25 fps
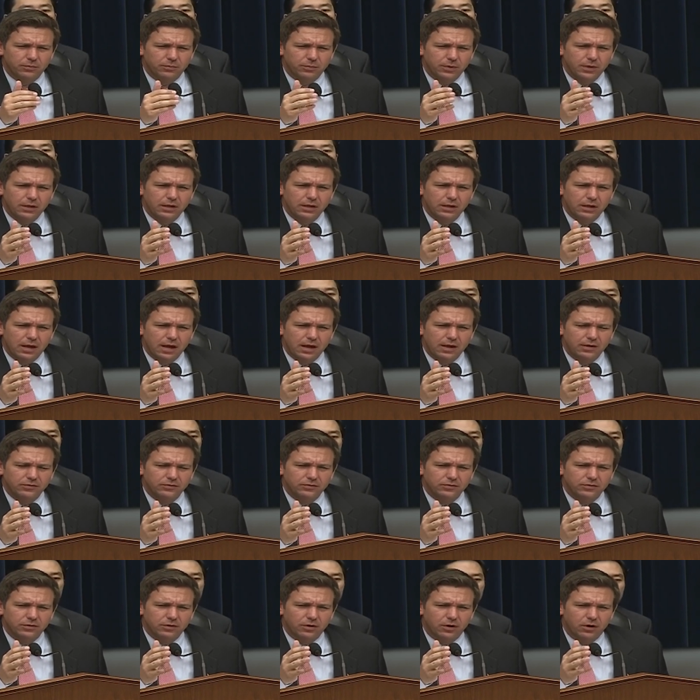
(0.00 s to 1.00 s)

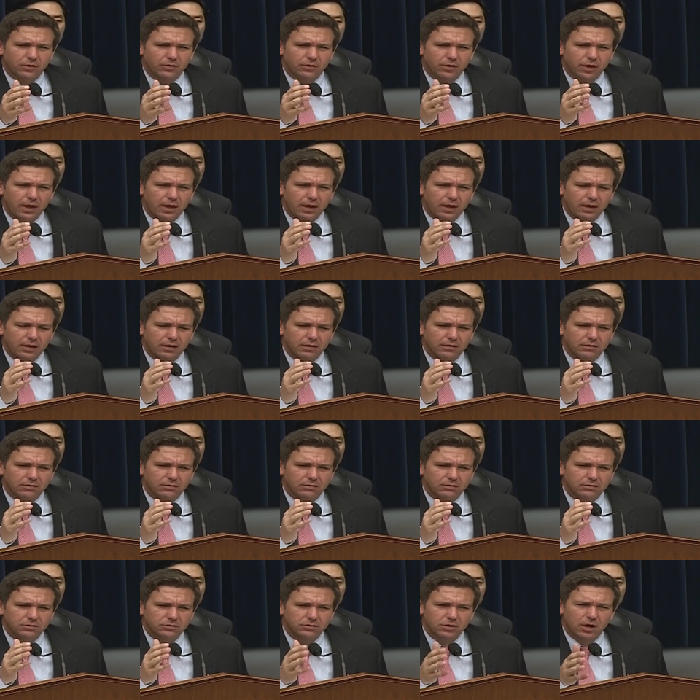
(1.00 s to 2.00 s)
BDS, are they
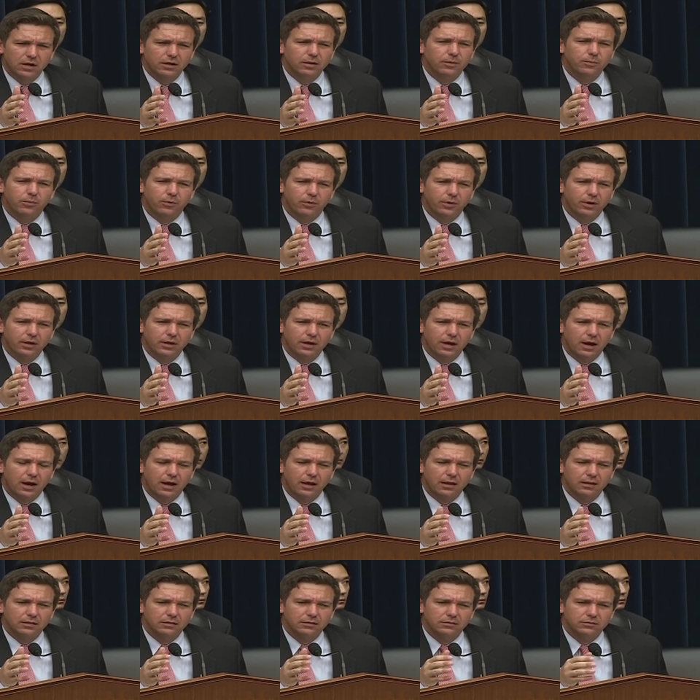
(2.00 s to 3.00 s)
trying to
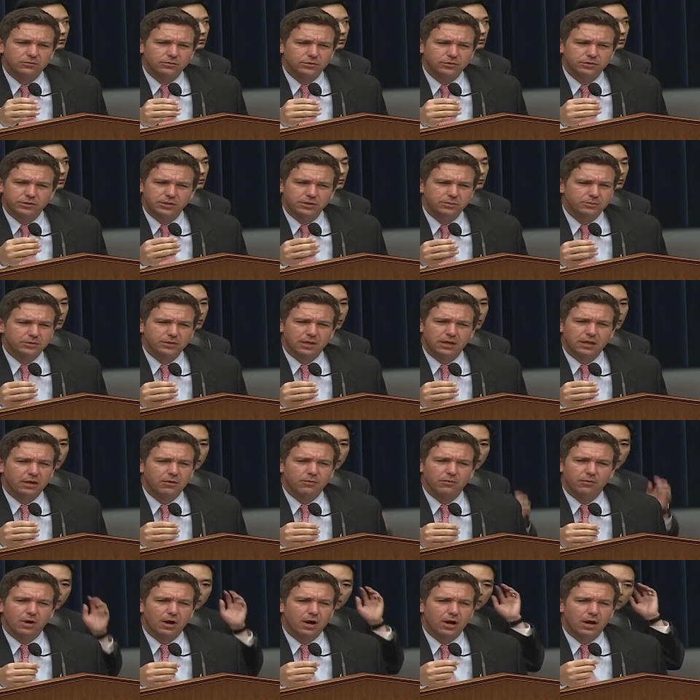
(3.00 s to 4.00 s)
boycott regimes like
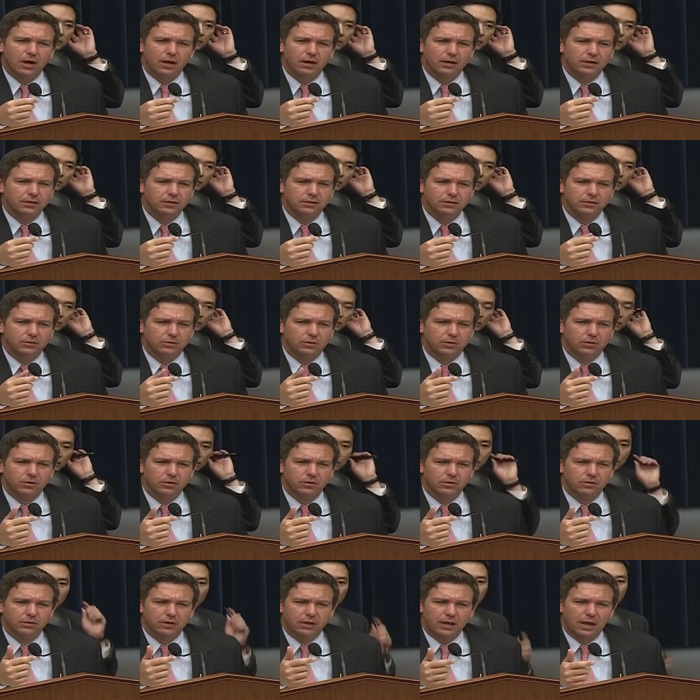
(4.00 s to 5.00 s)
Iran
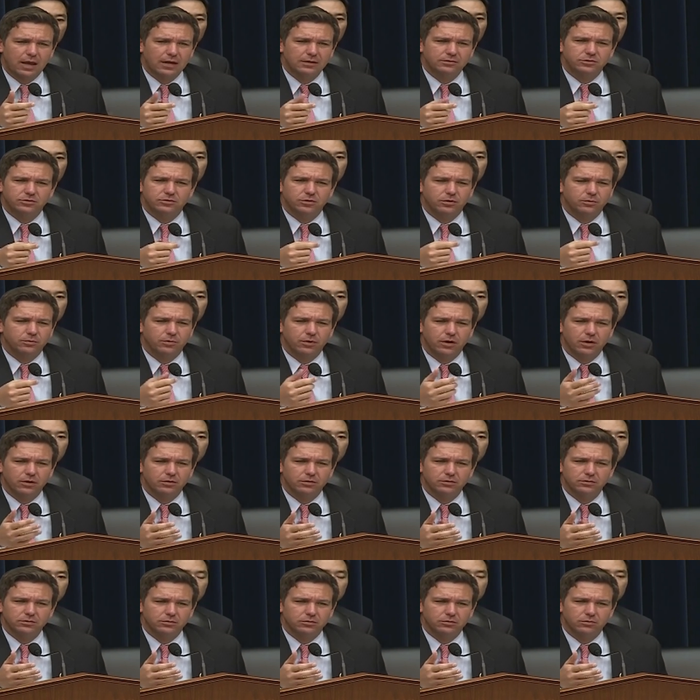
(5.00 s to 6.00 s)
or the Castro
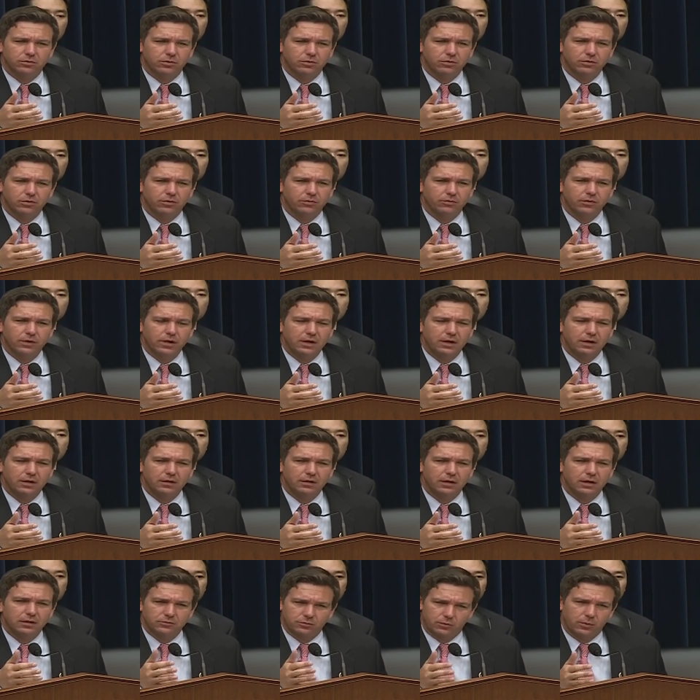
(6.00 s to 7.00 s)
brothers or North
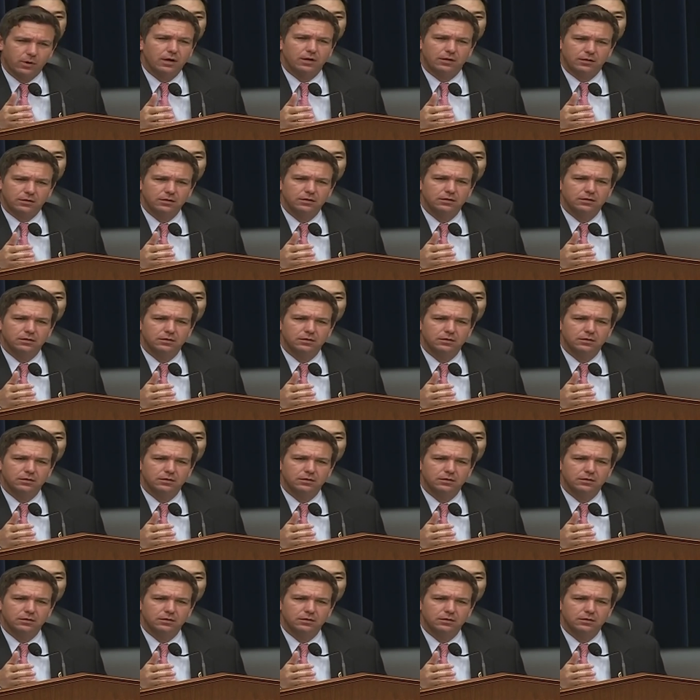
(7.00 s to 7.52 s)
Korea as well?